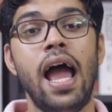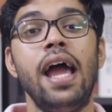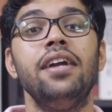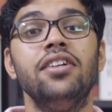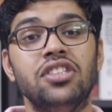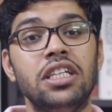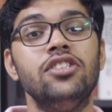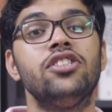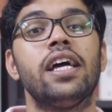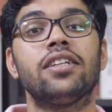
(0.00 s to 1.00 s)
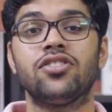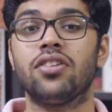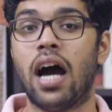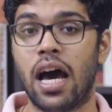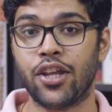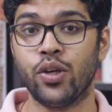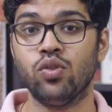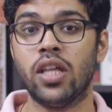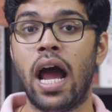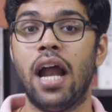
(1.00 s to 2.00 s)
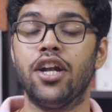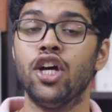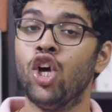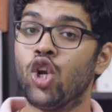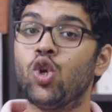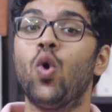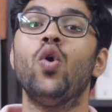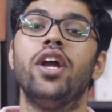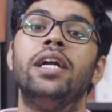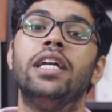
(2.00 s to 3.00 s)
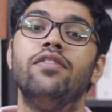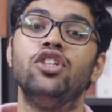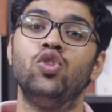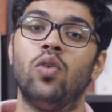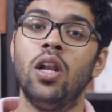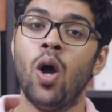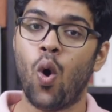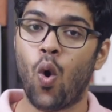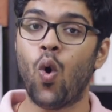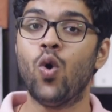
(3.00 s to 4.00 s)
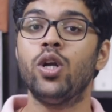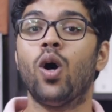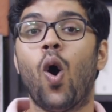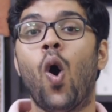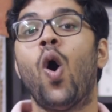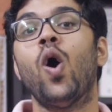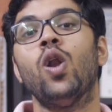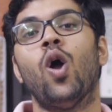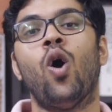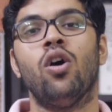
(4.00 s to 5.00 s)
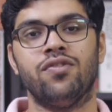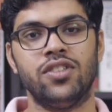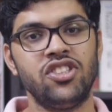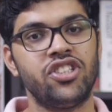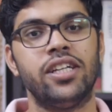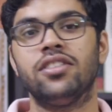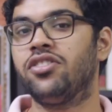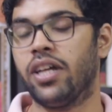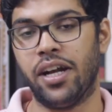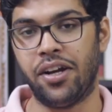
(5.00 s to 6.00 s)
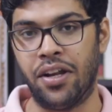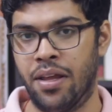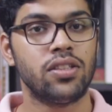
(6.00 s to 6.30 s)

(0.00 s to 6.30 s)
And these texts argue that no individual owned all of the state's territory.